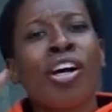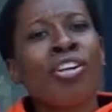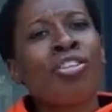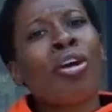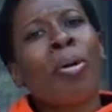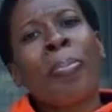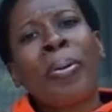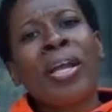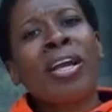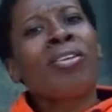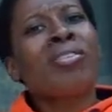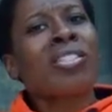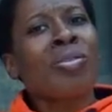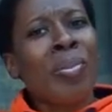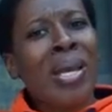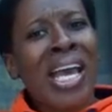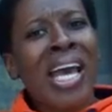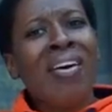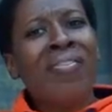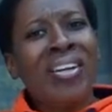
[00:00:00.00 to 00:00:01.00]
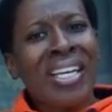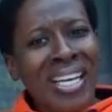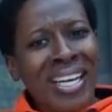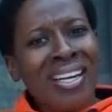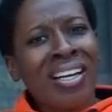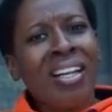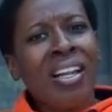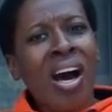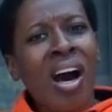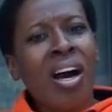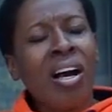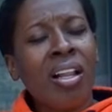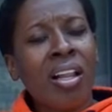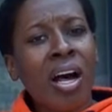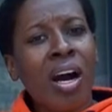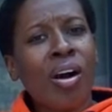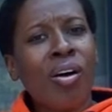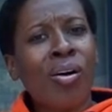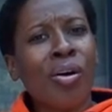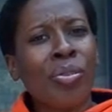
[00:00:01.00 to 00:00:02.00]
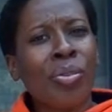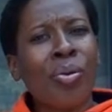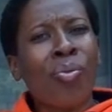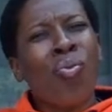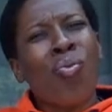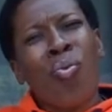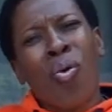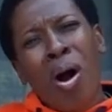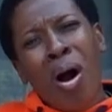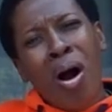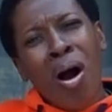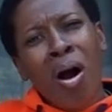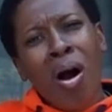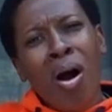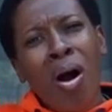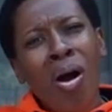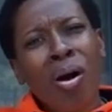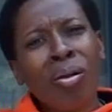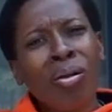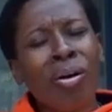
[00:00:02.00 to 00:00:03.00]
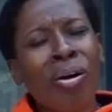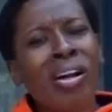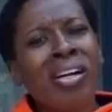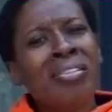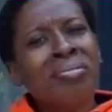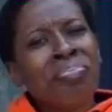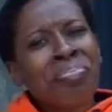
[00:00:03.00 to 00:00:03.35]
Your parents may have an analog clock on the wall, or